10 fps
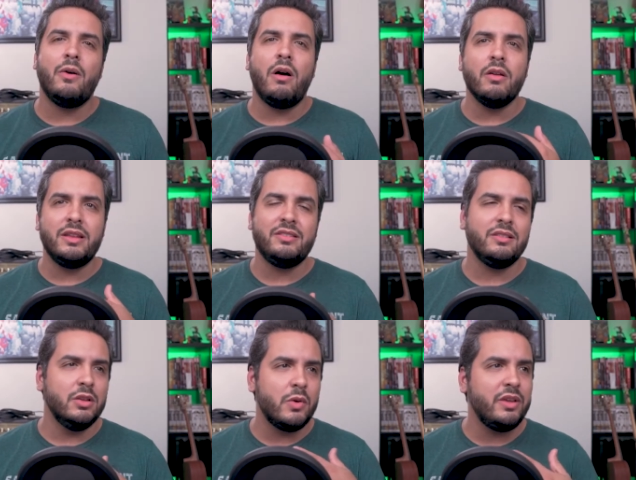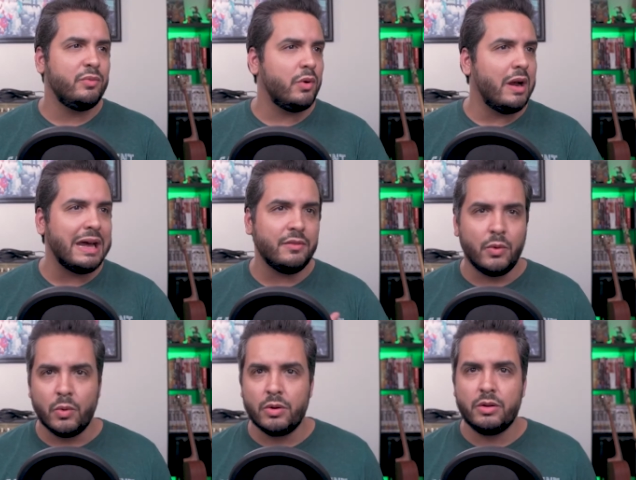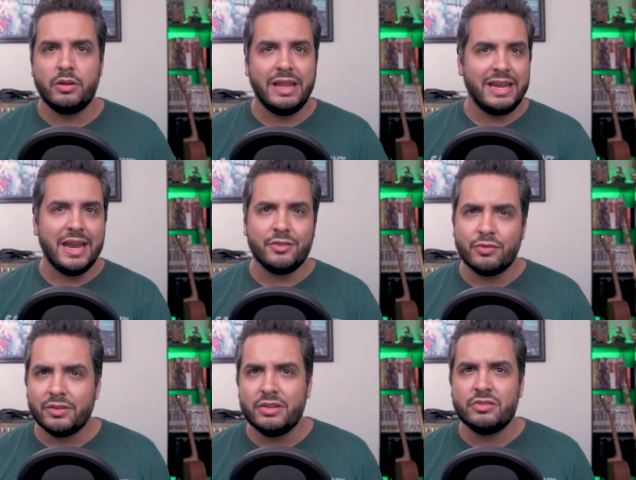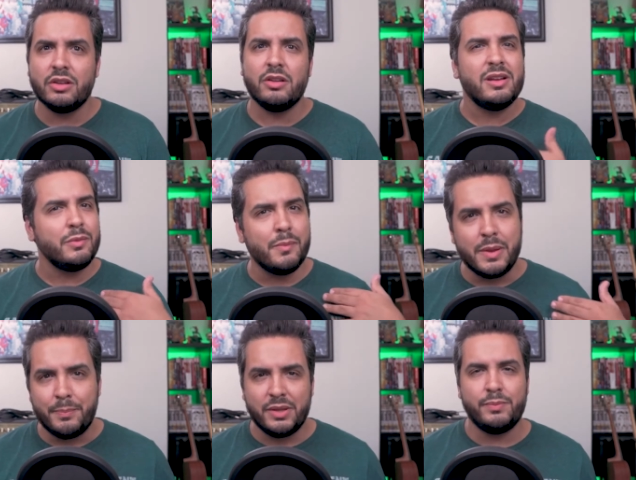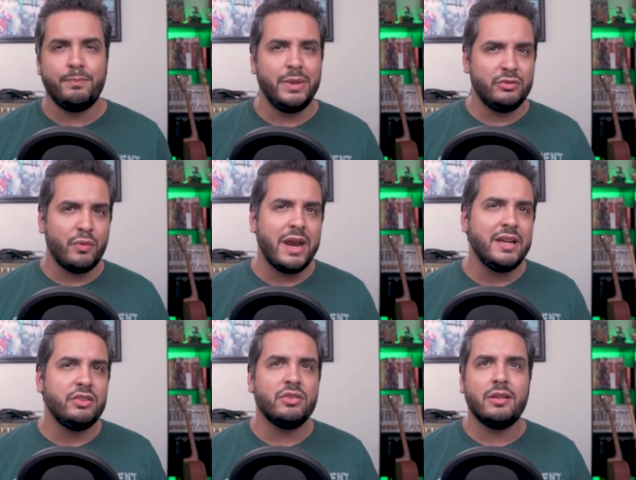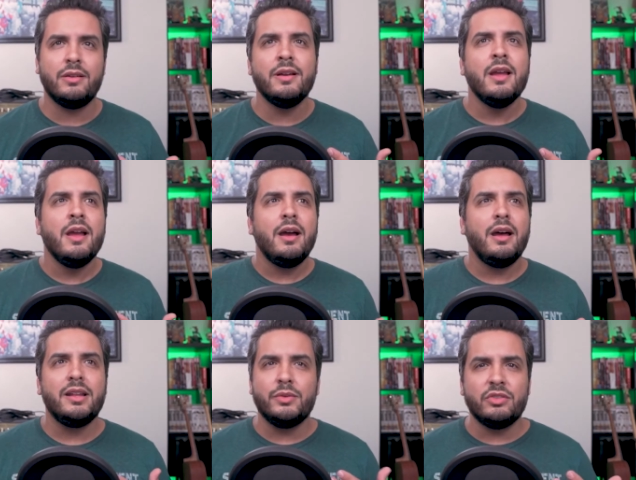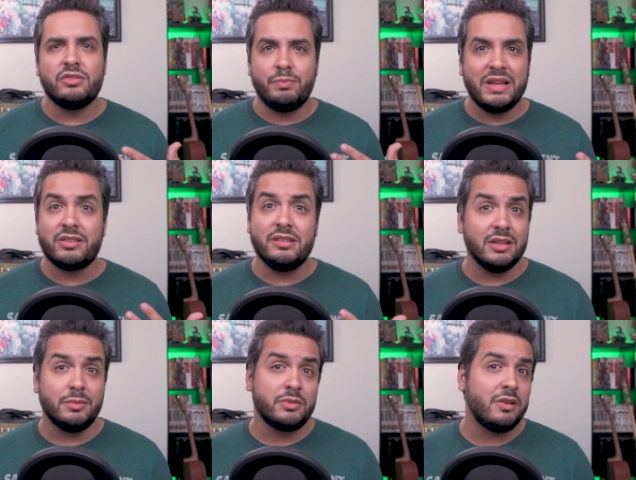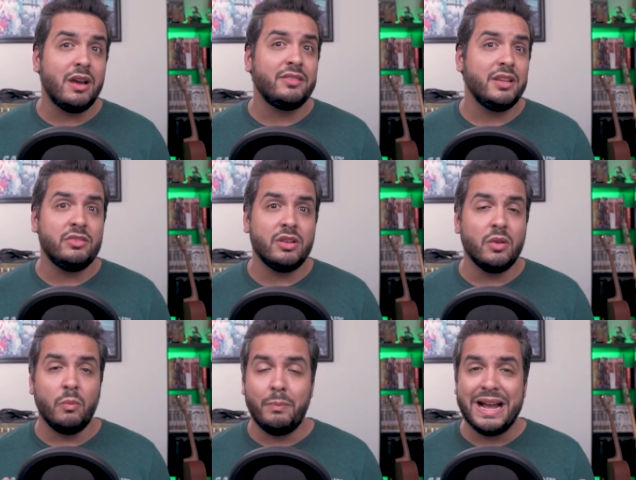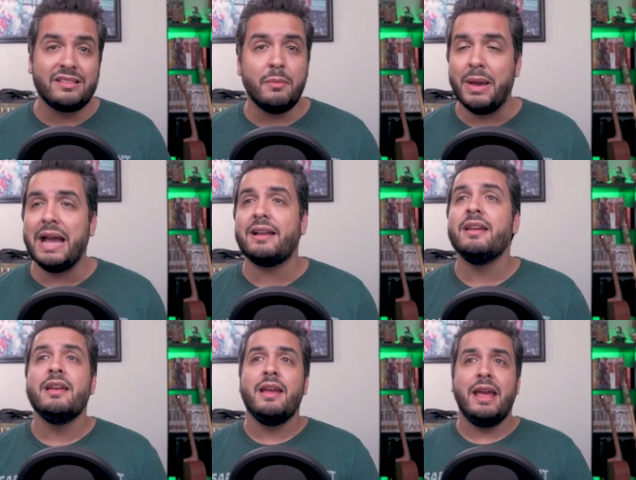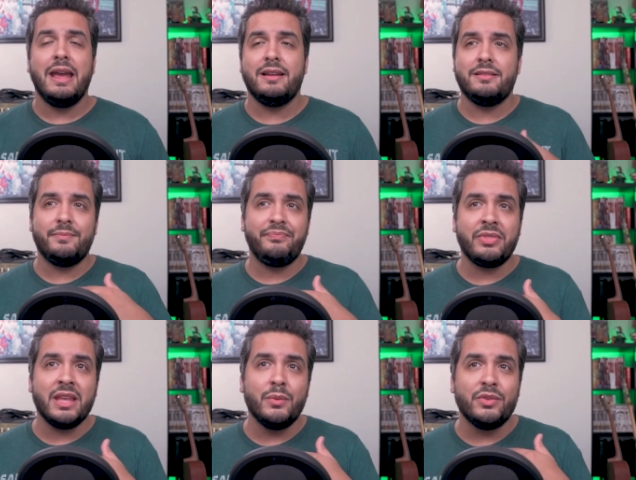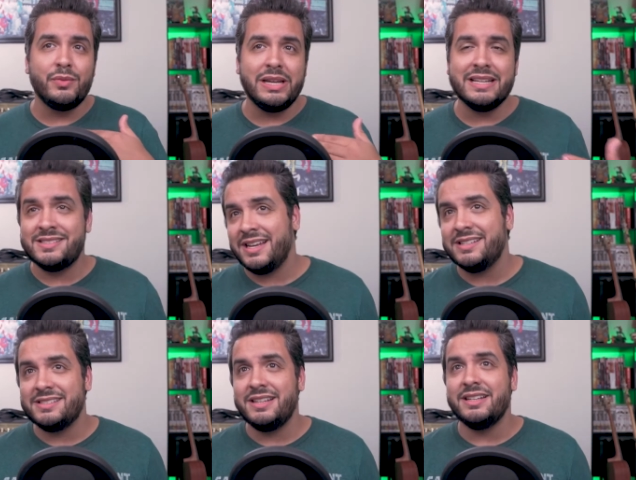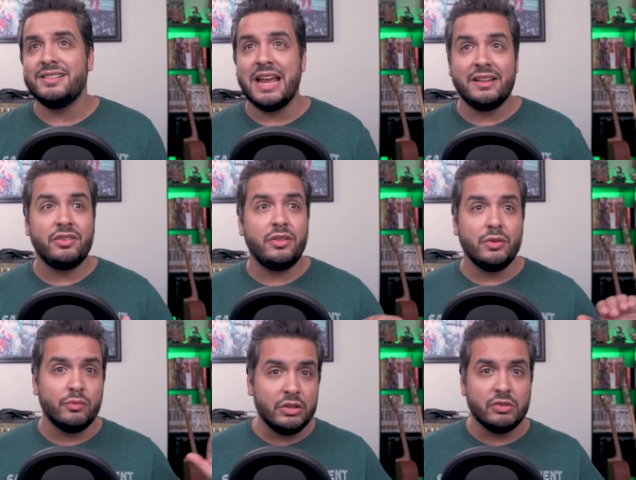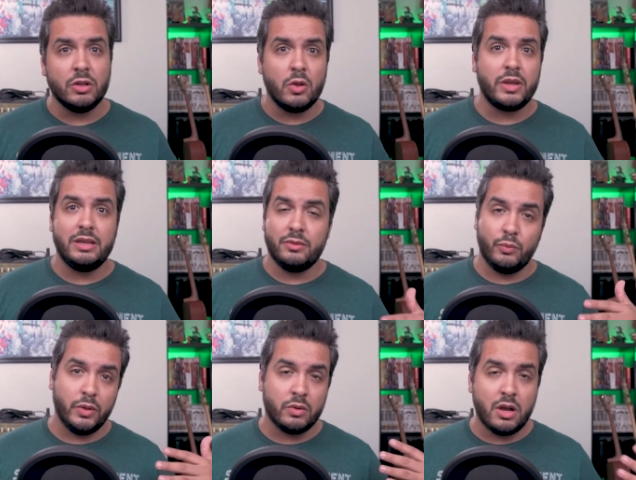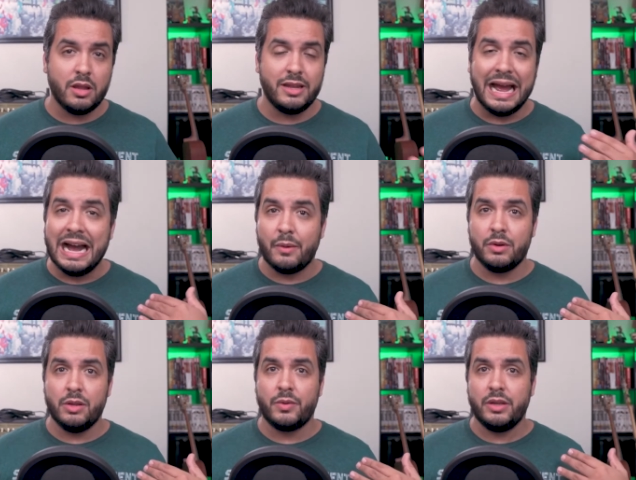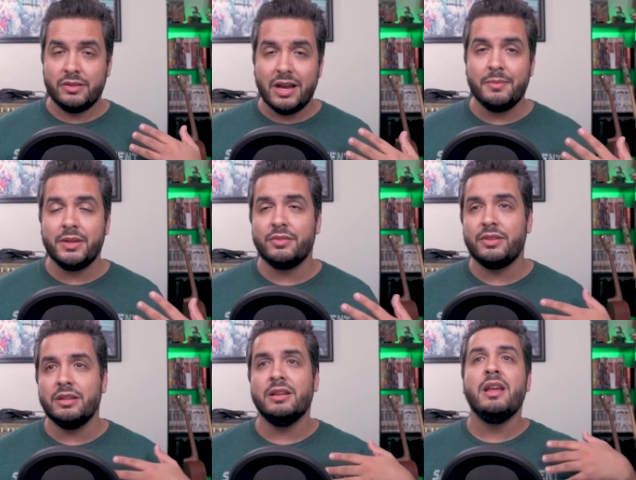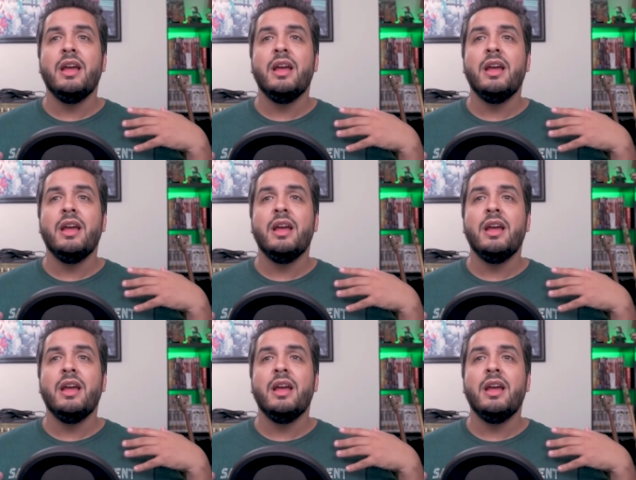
all these Lokis were out of order. They can't trust each other. They were be- betraying each other. Uh, they were just basically double-crossing each other back to back. And it was really insane to see this. And to the original Loki, we'll call it our Loki, Tom Hiddleston.